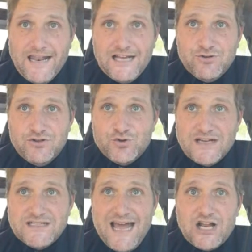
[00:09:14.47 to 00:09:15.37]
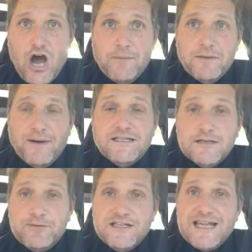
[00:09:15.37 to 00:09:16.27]
I'd like to address that comment by
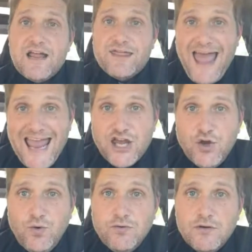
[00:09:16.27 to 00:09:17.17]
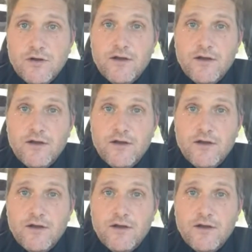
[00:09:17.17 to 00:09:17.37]
simply saying thank you